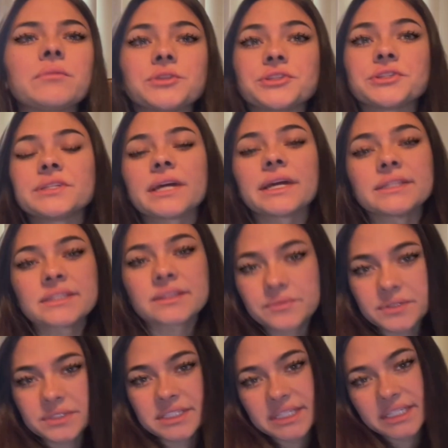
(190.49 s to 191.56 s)
which is
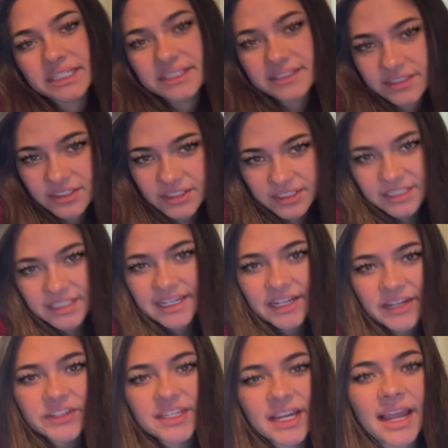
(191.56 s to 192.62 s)
9:17 Eastern
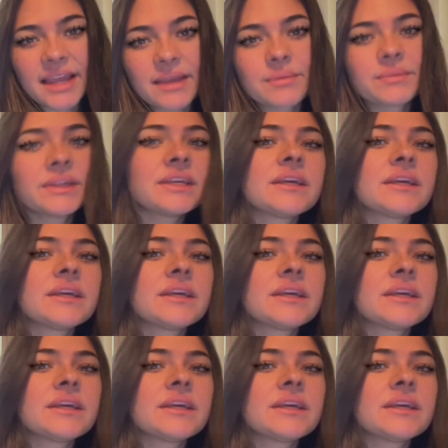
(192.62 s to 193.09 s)
Standard Time